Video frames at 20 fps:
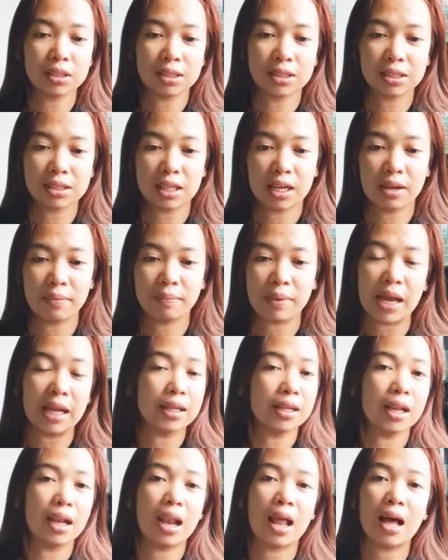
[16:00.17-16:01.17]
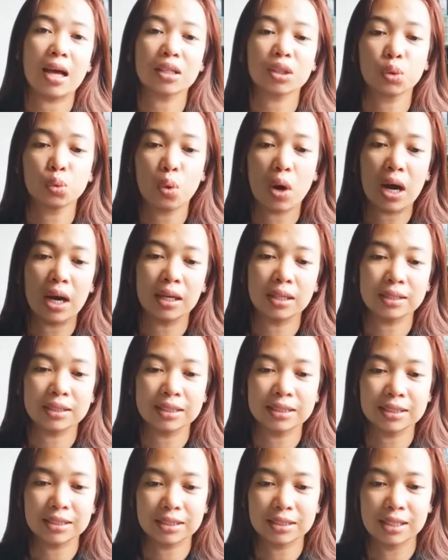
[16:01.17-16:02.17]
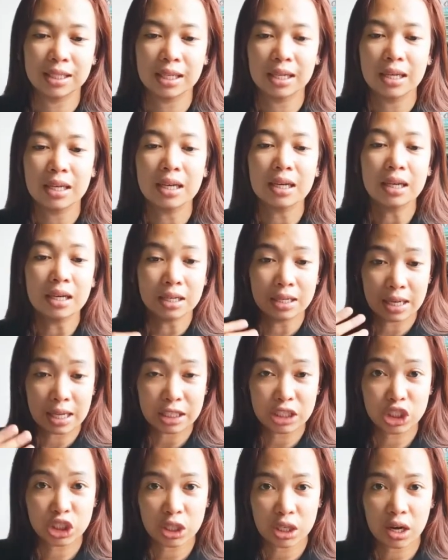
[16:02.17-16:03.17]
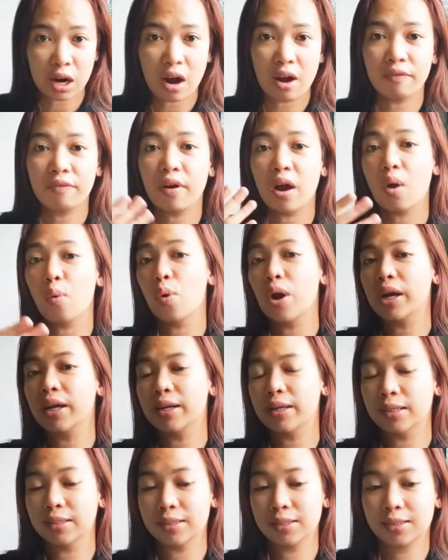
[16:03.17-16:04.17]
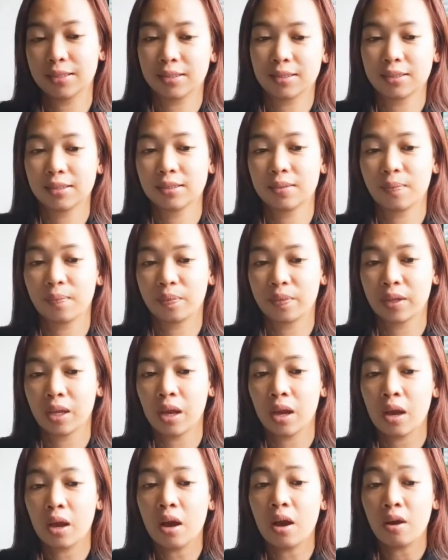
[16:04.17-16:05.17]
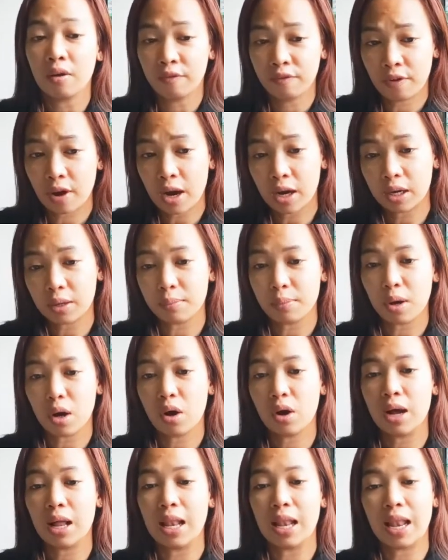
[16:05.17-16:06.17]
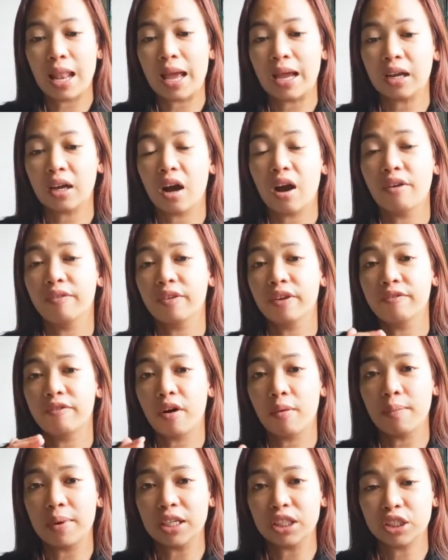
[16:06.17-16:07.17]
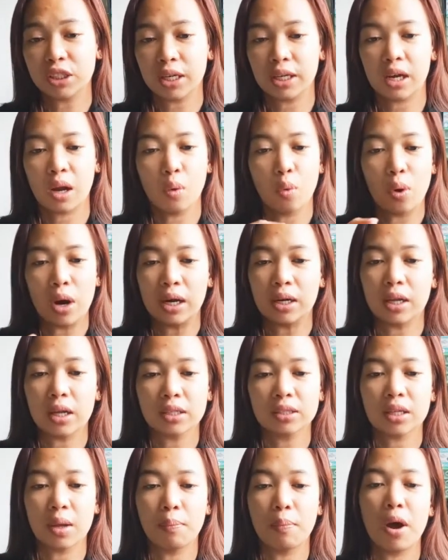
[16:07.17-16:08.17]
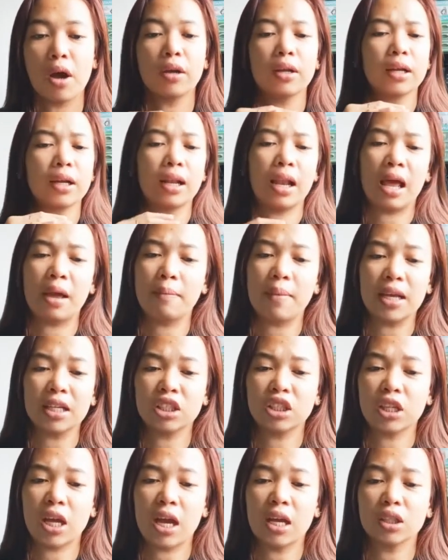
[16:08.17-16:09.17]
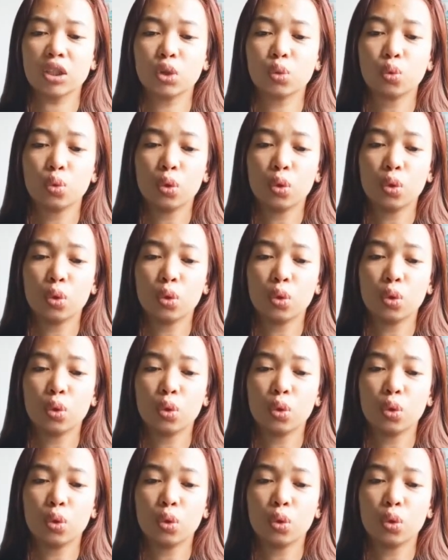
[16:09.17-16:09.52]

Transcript: system. And the last one is the nature of awareness. Furthermore, a lack of information awareness about the climate change